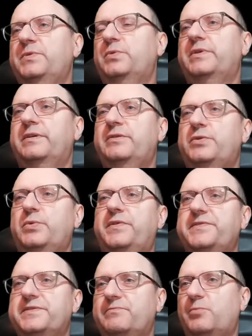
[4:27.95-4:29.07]
you can do
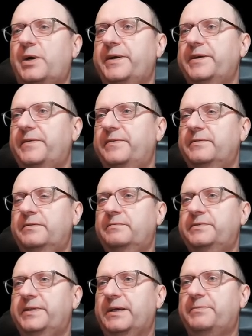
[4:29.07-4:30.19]
this via the
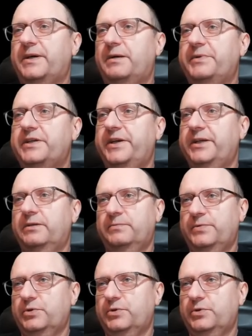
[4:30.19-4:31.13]
deck parameter A.